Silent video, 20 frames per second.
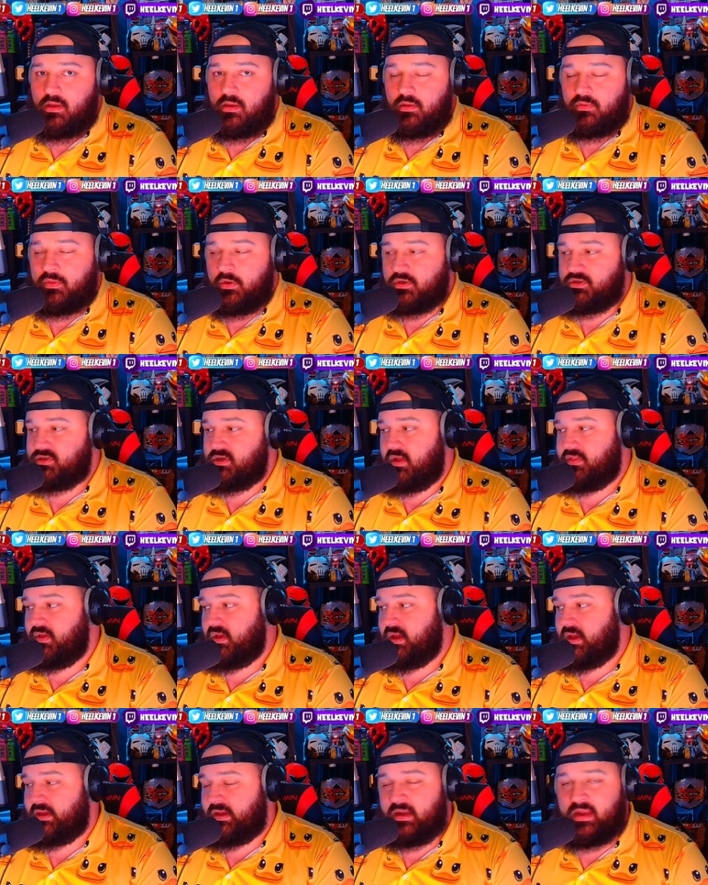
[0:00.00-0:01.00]
there's
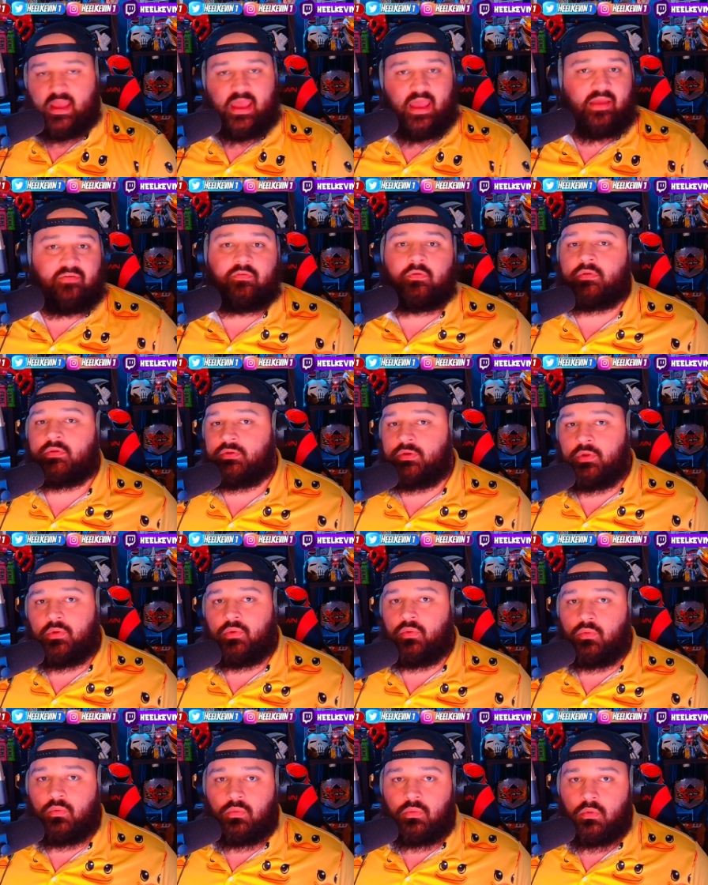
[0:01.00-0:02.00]
nothing I can ever
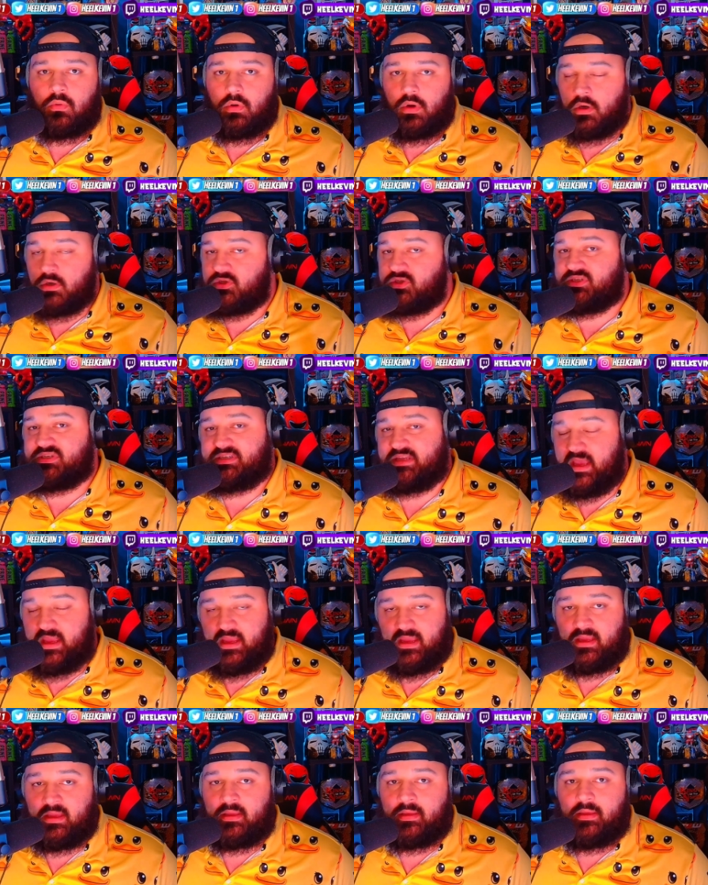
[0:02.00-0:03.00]
do or
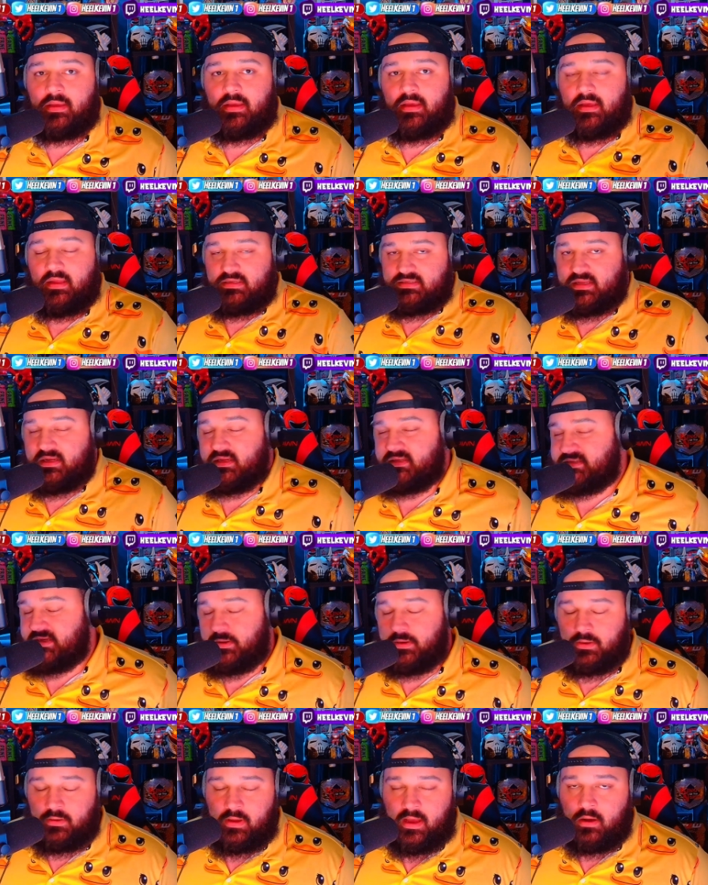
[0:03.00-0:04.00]
say it's going to tell
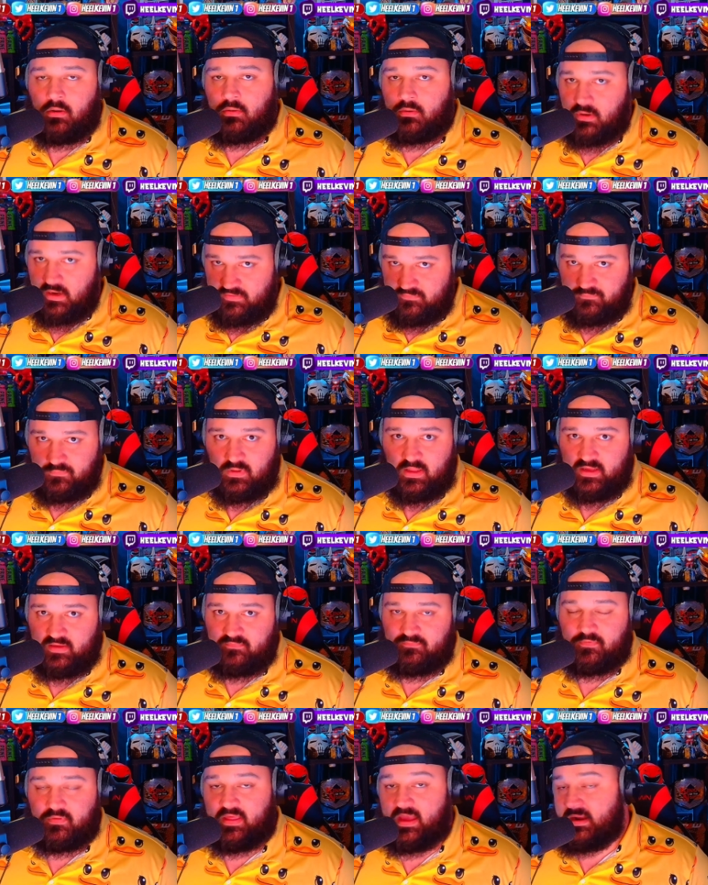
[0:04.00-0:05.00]
you how grateful I am
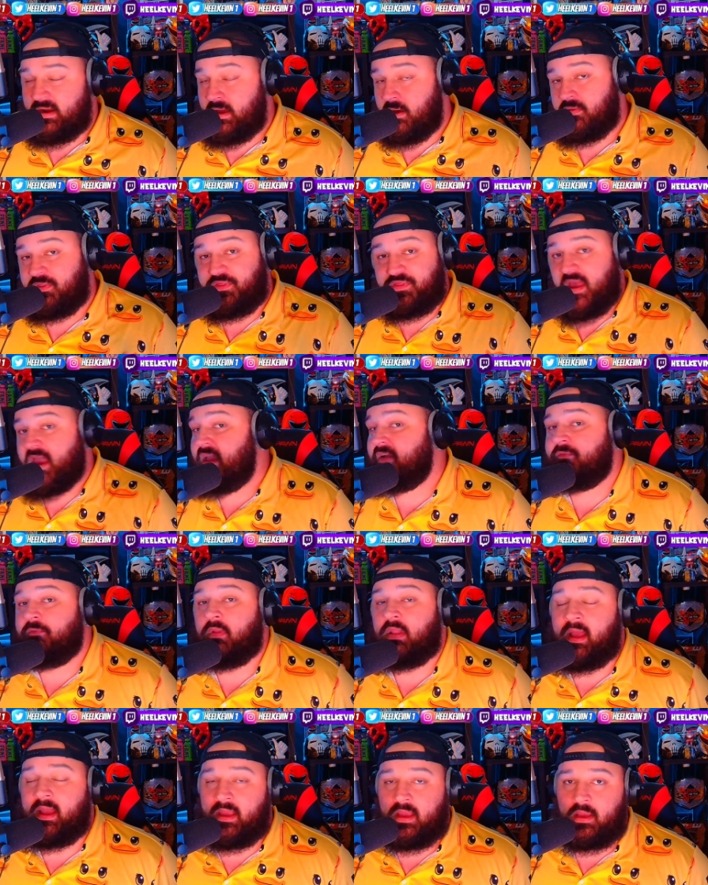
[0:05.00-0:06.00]
for that and how
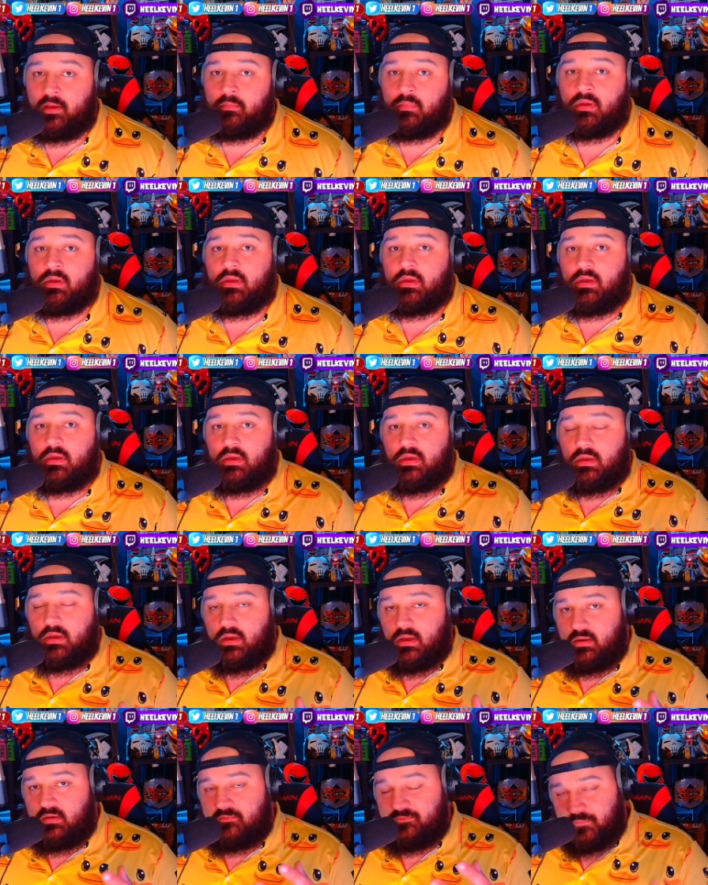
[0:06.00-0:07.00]
thankful I am
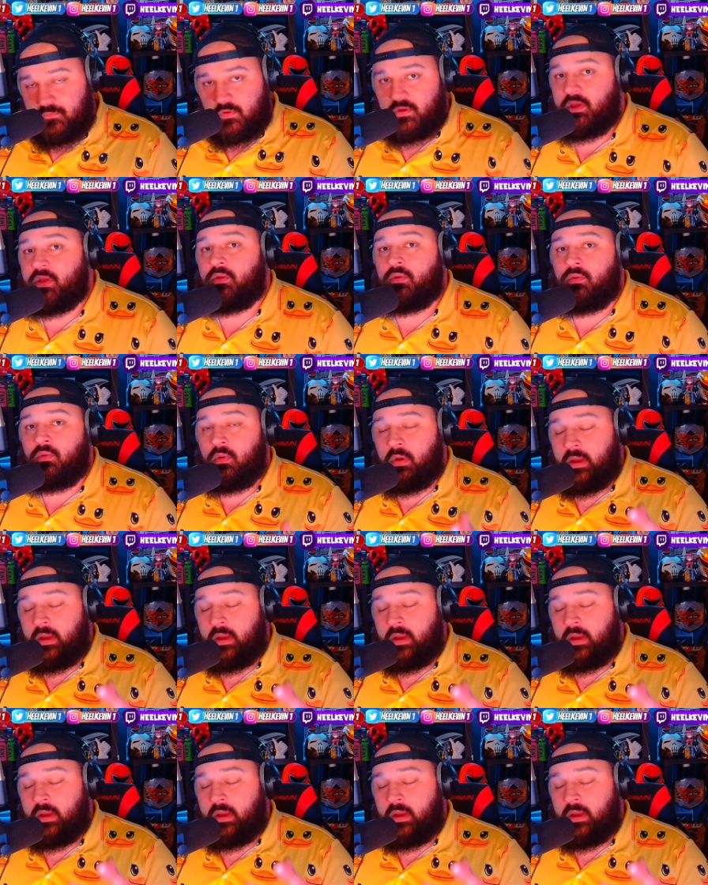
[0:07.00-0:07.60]
for you